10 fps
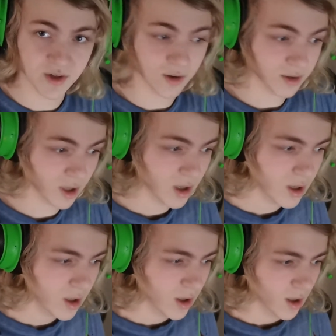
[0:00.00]
the song.
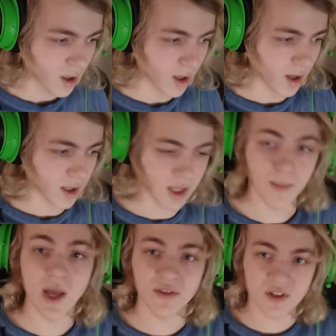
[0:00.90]
Uh,
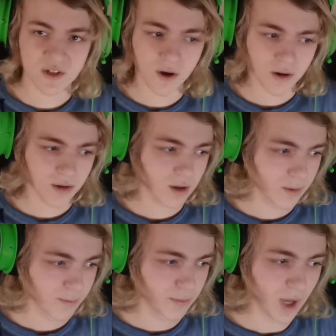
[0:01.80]
he made the song,
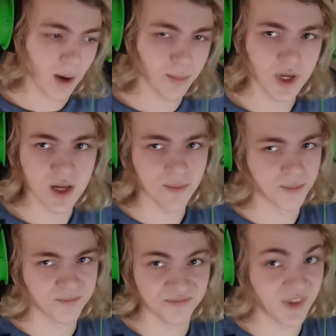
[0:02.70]
not me.
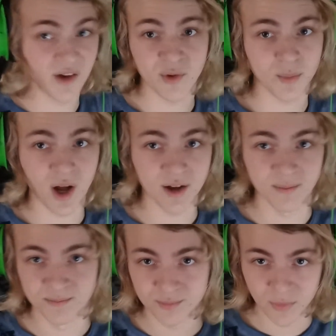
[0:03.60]
Never
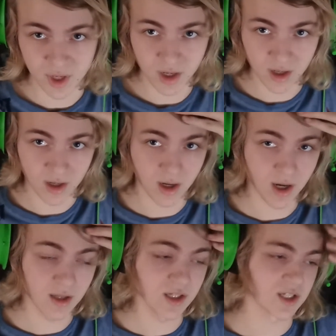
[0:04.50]
mind. Uh,
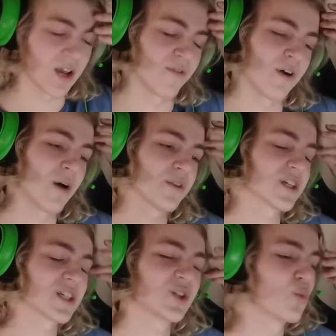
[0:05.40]
I just found
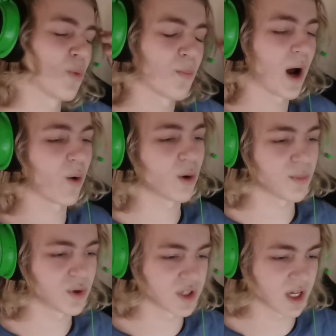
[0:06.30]
this
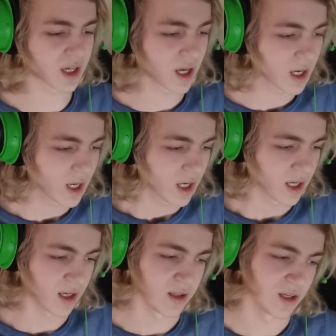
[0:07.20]
superpower music.
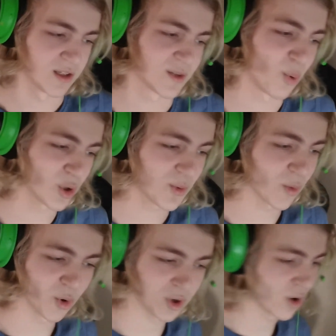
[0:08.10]
It, it's supposed
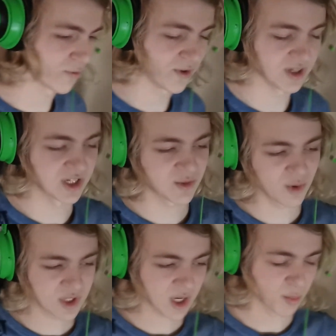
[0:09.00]
to be a workout fitness
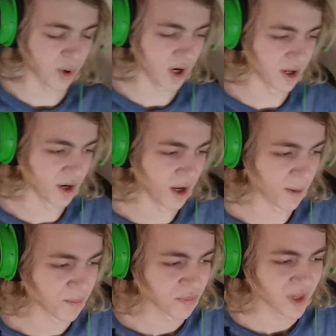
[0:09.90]
music, but
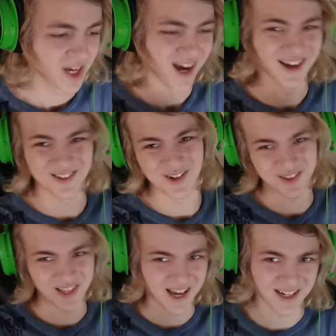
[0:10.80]
uh, I
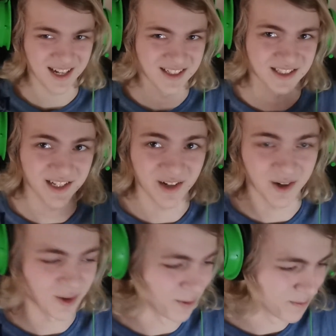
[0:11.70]
took that as you
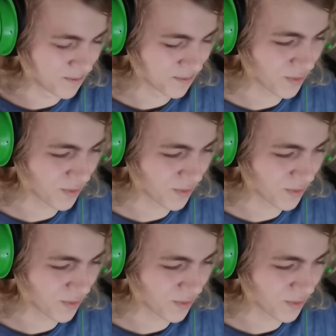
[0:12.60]
know